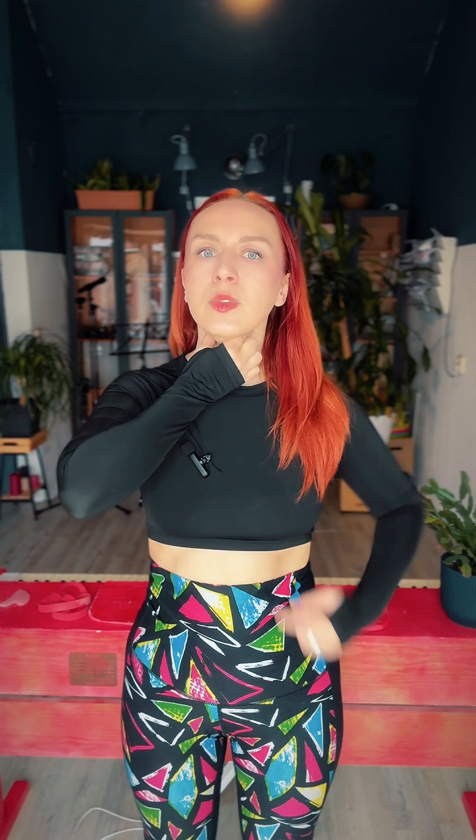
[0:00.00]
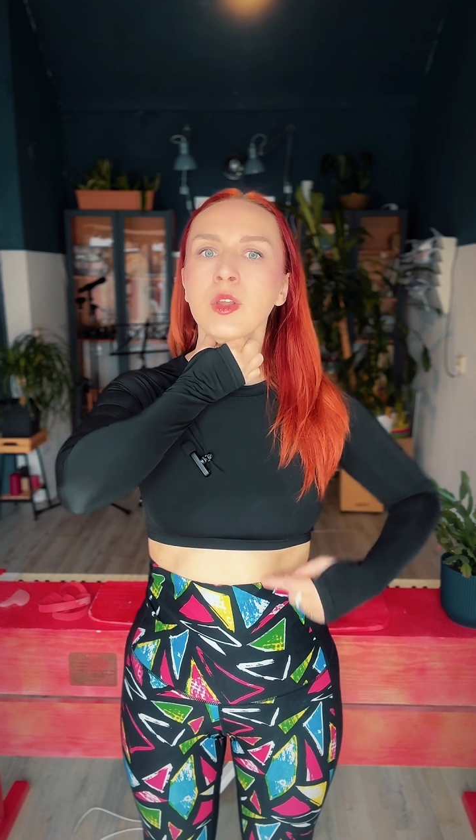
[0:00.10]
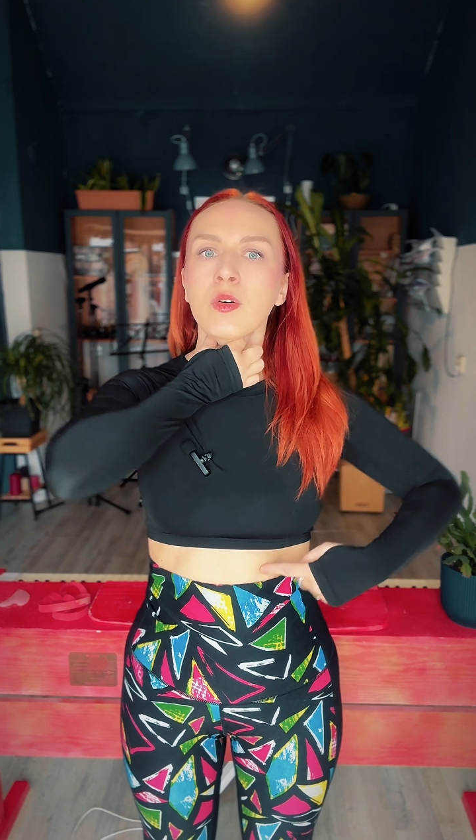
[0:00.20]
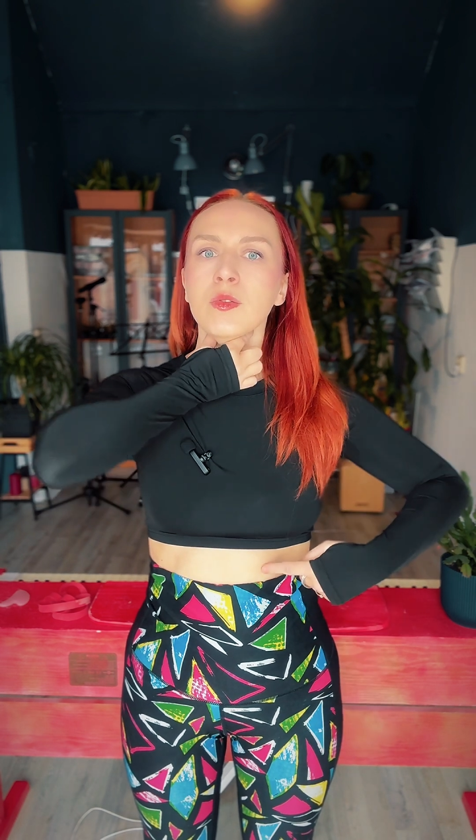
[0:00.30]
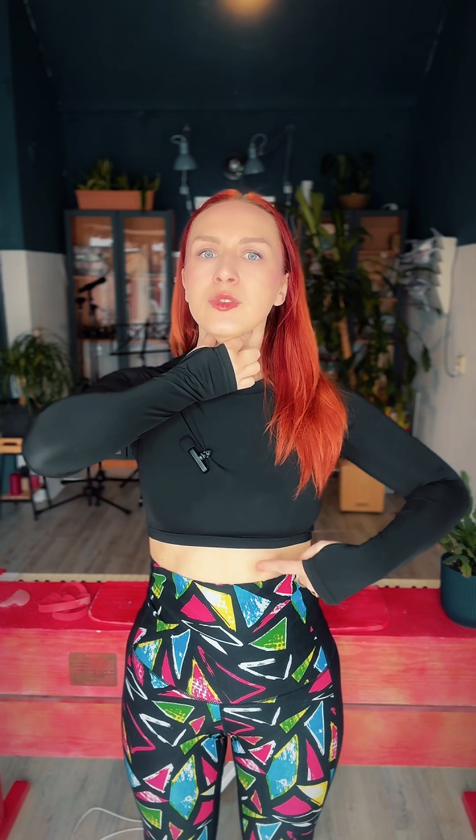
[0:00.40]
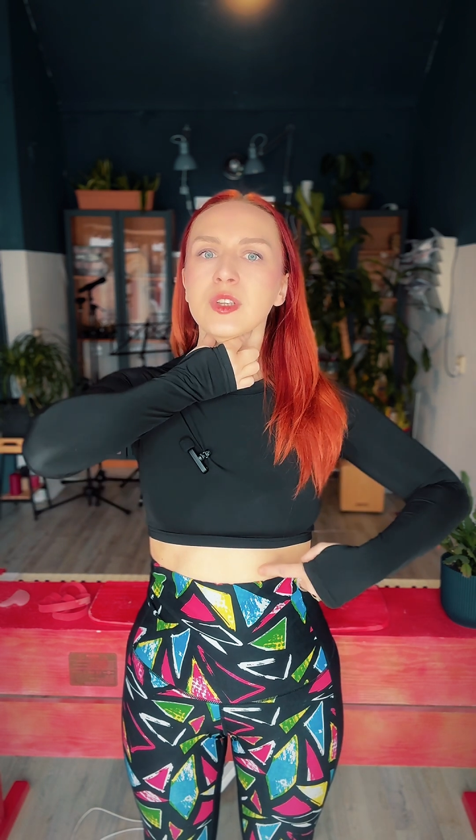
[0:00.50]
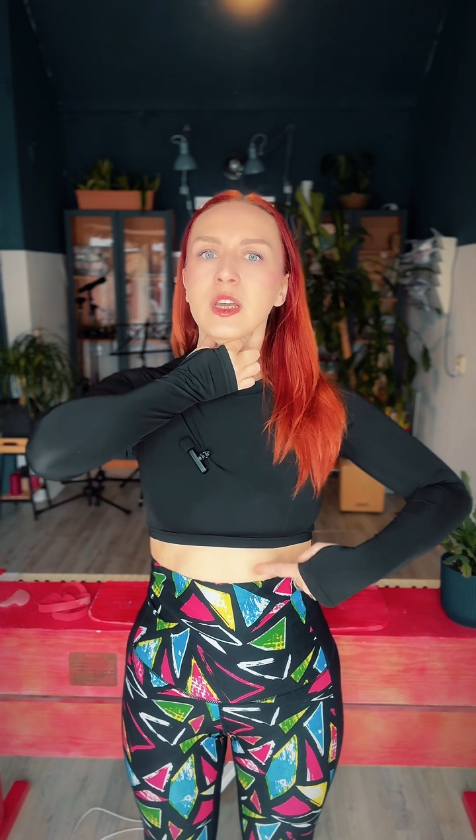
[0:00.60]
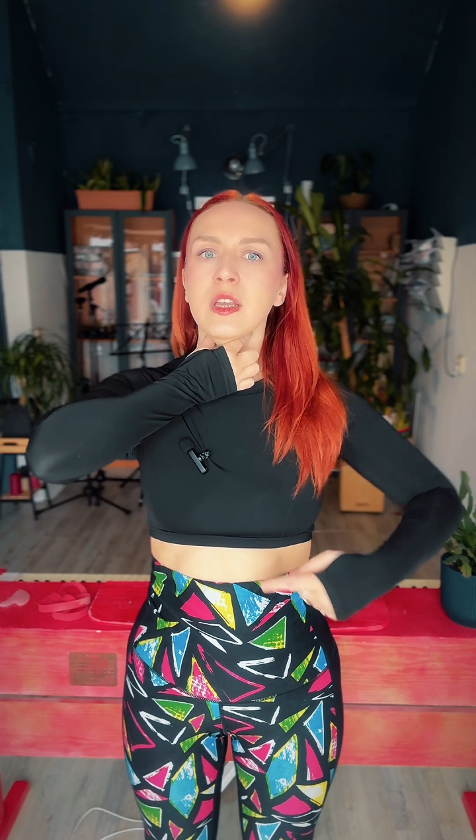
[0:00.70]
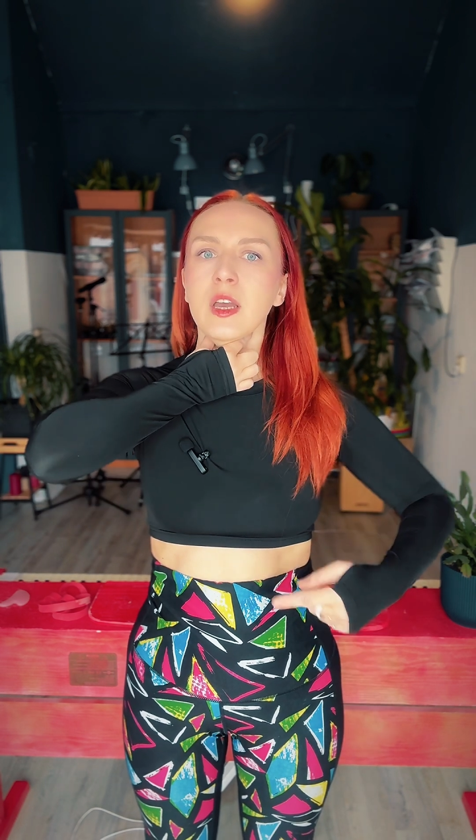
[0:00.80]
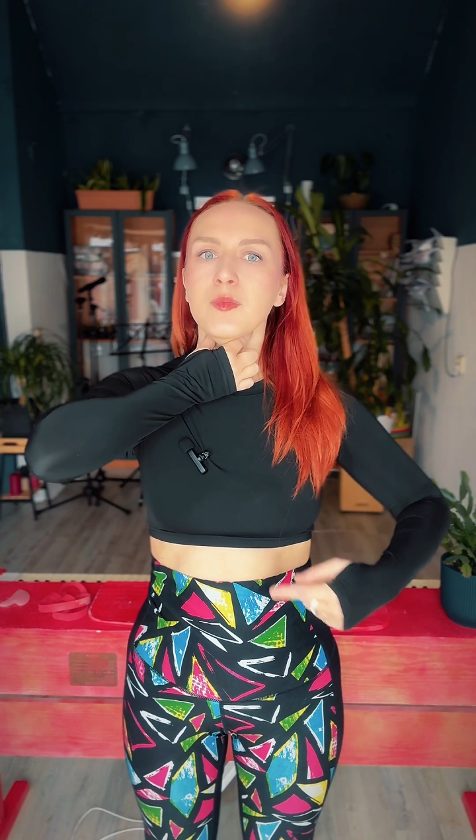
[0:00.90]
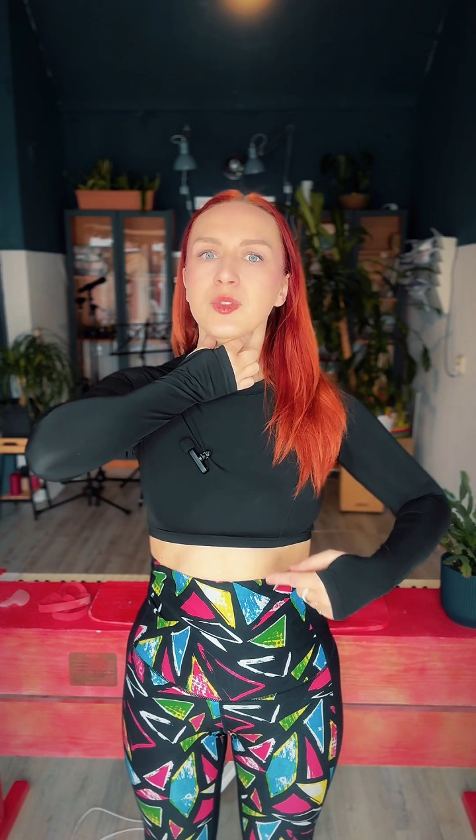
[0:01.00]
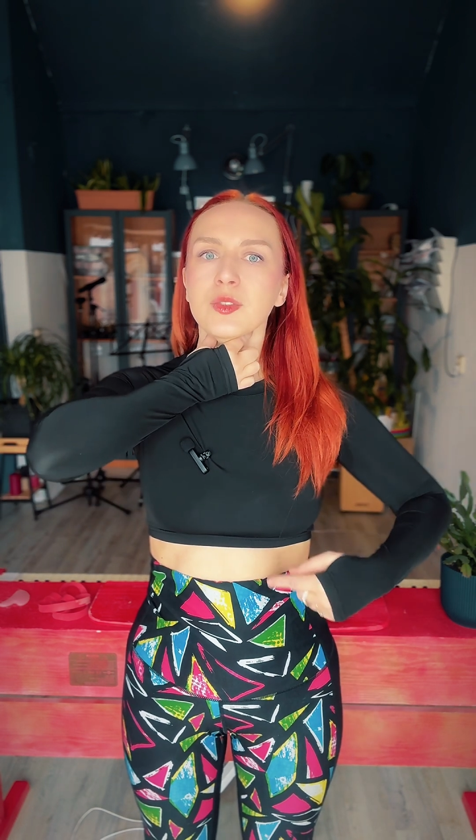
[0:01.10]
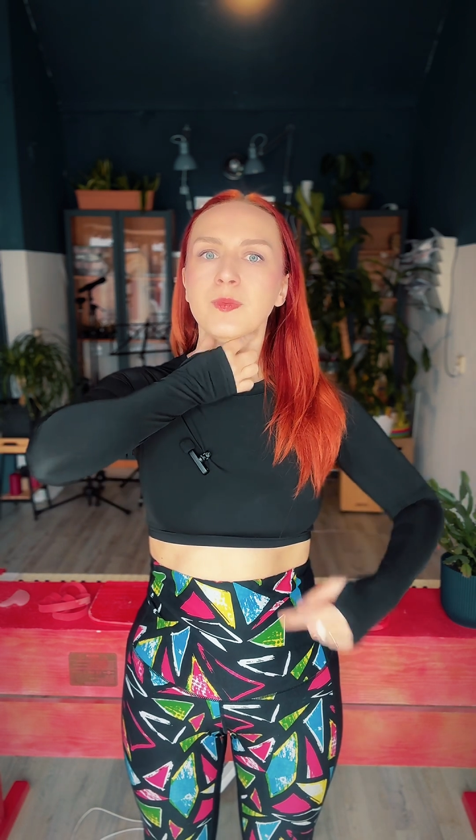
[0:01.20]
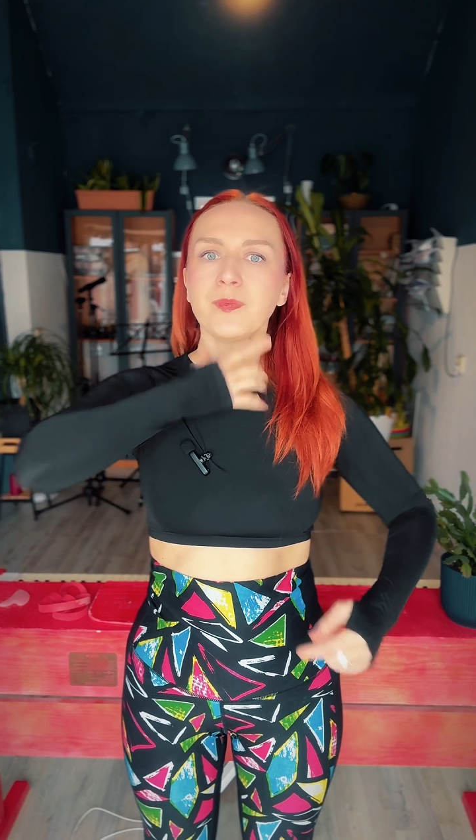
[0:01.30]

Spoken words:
nose and abs.